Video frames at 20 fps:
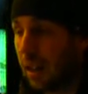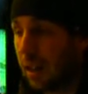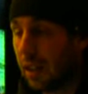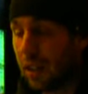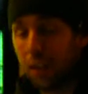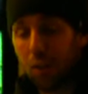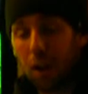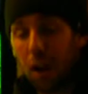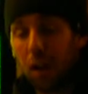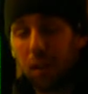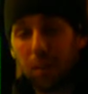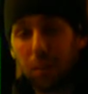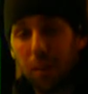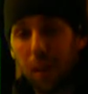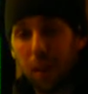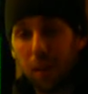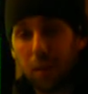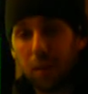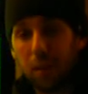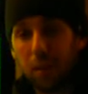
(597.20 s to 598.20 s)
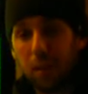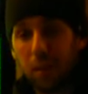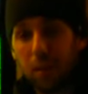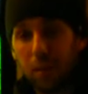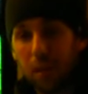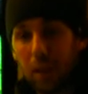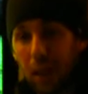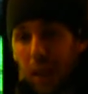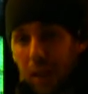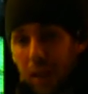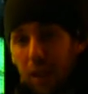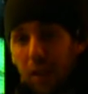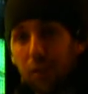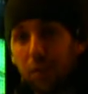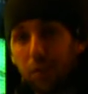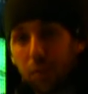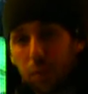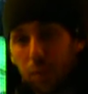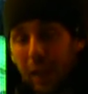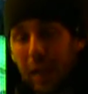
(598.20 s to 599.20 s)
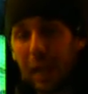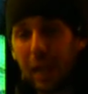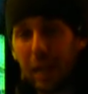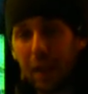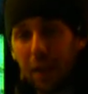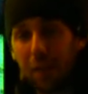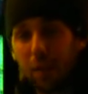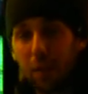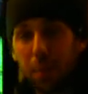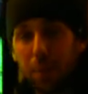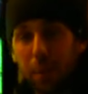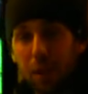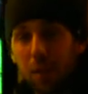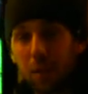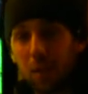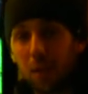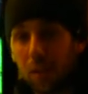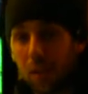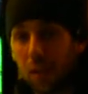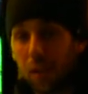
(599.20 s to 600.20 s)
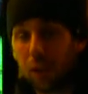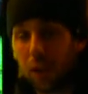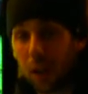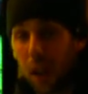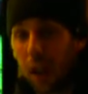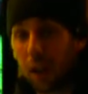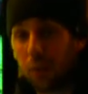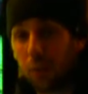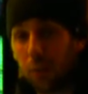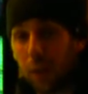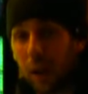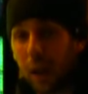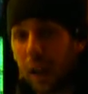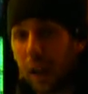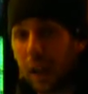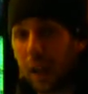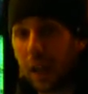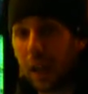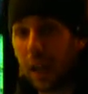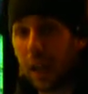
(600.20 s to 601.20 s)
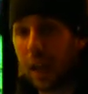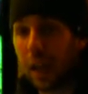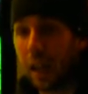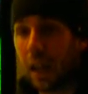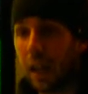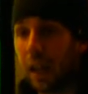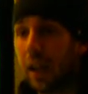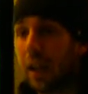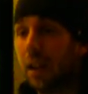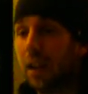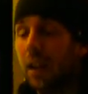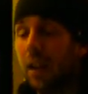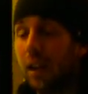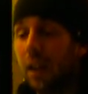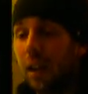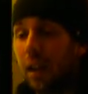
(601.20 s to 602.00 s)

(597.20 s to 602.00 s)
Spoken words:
he talked about the idea of swinging at every pitch until you're not swinging, and